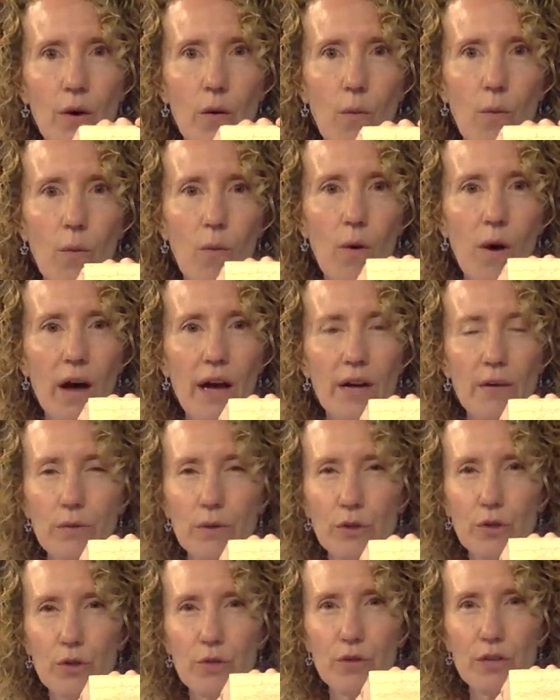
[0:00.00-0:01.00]
1,
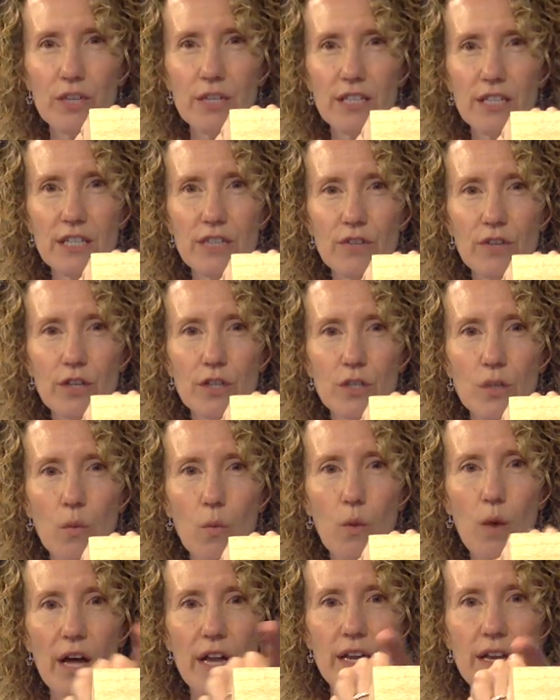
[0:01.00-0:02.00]
we'll do vertices first.
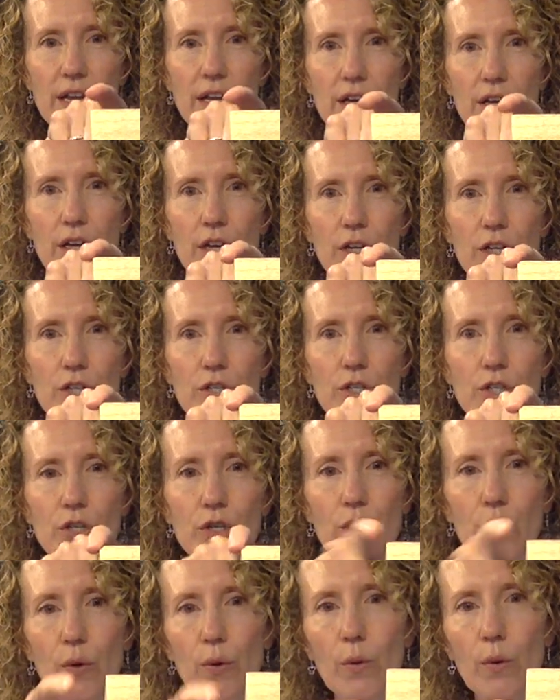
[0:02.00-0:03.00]
1,
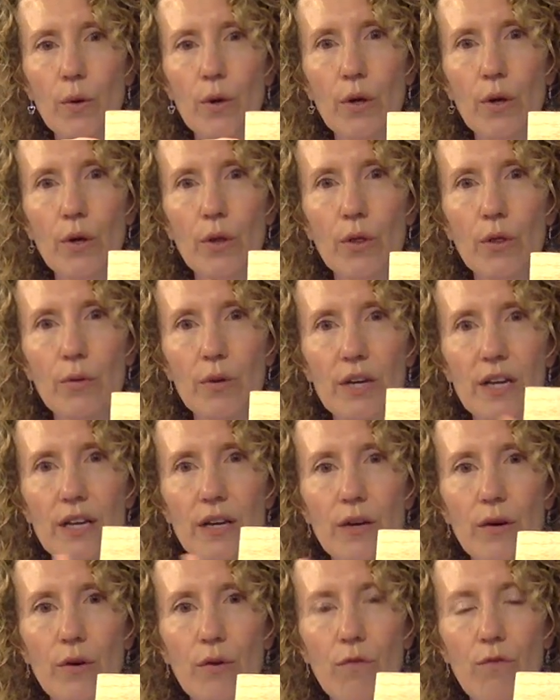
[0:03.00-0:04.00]
2, 3,
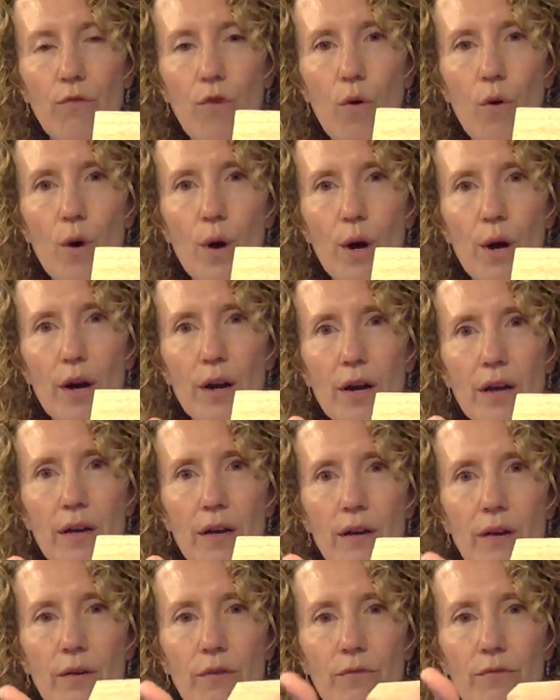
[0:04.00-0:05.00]
4.
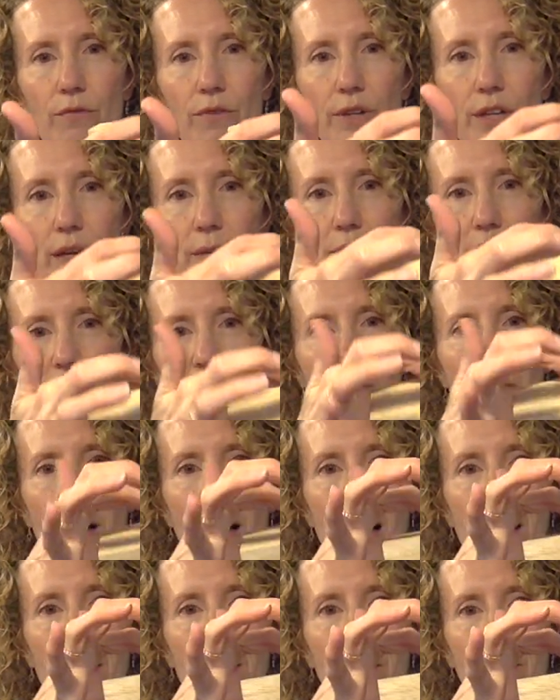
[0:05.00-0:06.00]
Flip to the
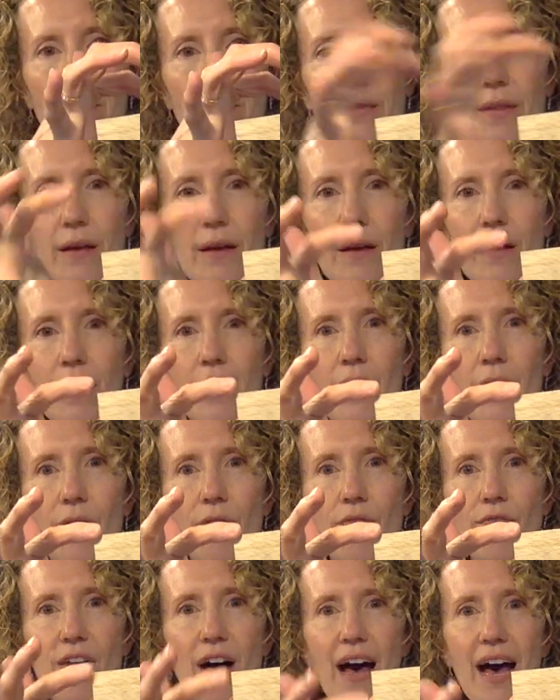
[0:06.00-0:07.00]
bottom.
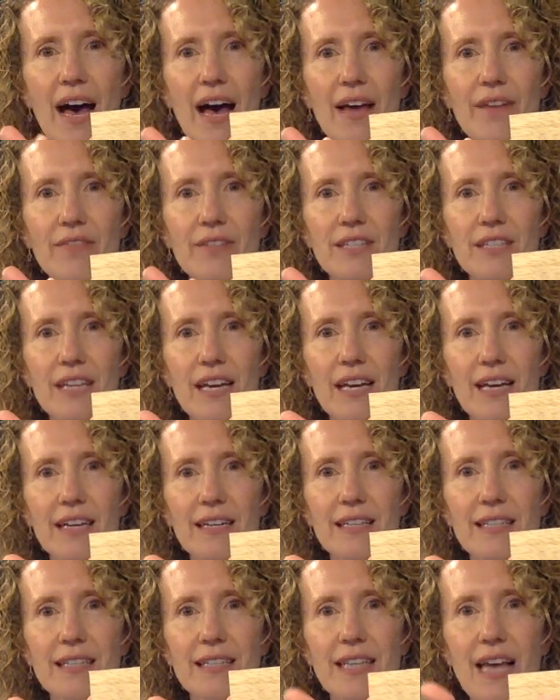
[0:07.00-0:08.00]
5,
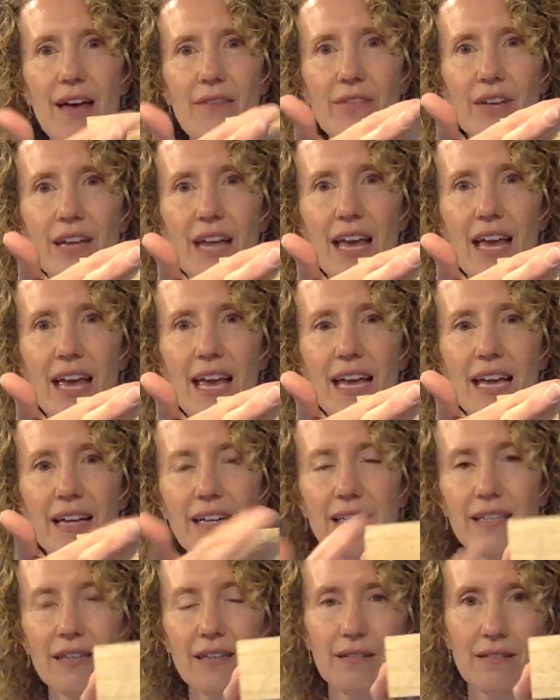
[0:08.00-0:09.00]
6, 7,
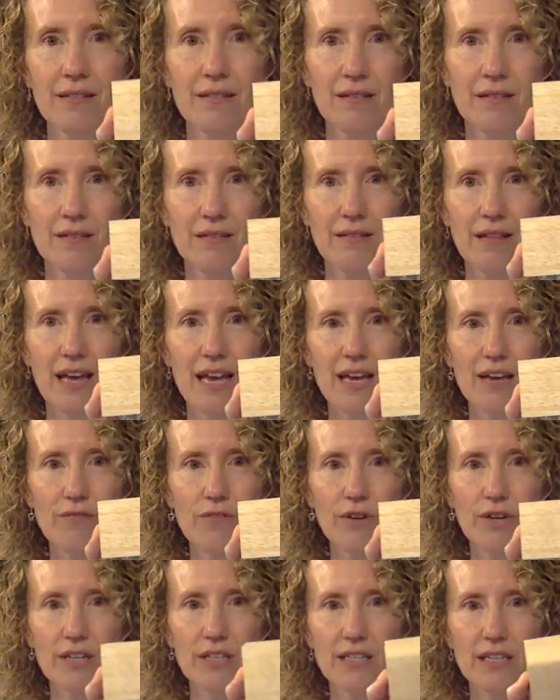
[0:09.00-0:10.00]
8. 8
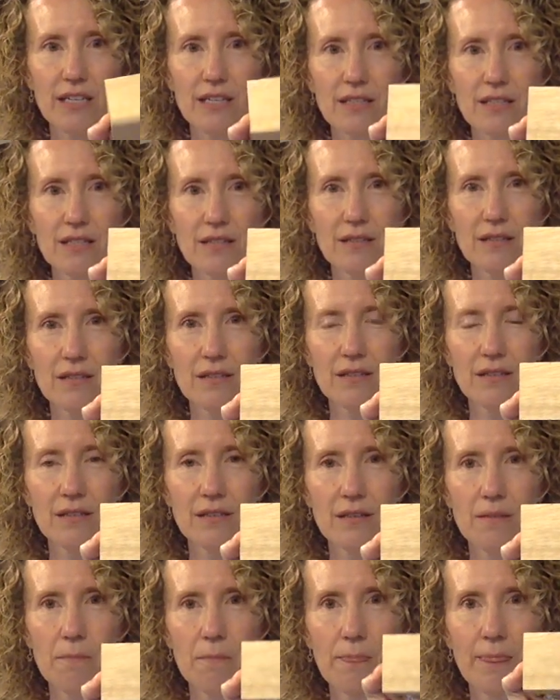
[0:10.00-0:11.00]
vertices.
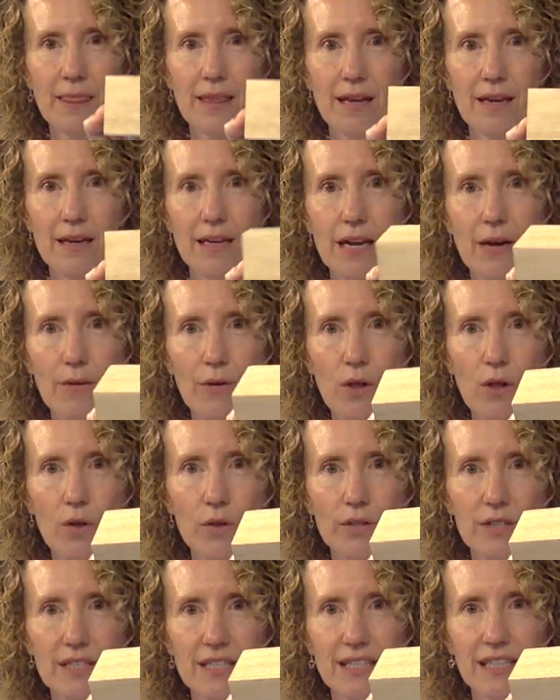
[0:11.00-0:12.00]
Now we'll
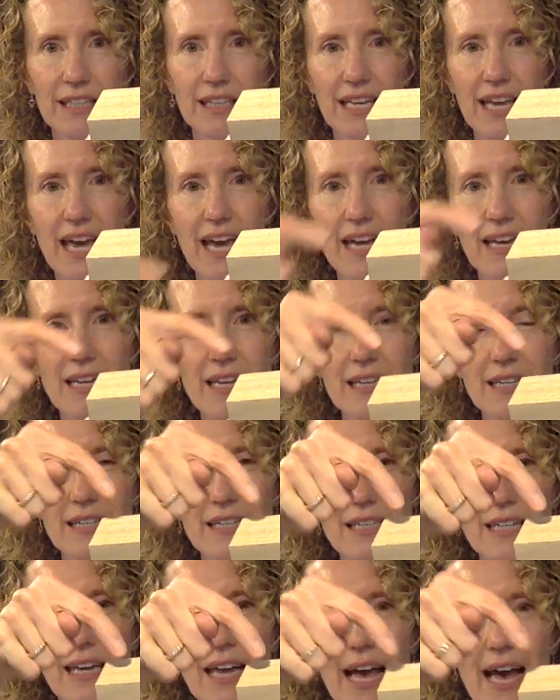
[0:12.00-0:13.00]
hold it still again
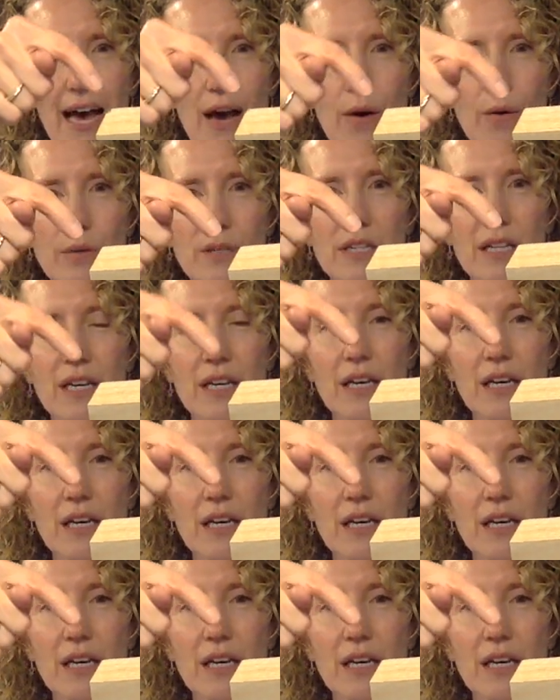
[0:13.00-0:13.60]
to count